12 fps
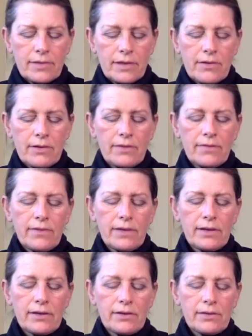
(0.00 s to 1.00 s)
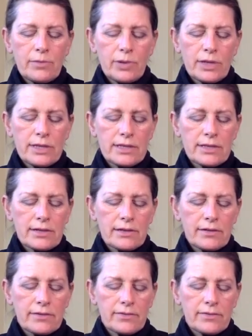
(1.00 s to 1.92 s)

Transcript: You can feel the moisture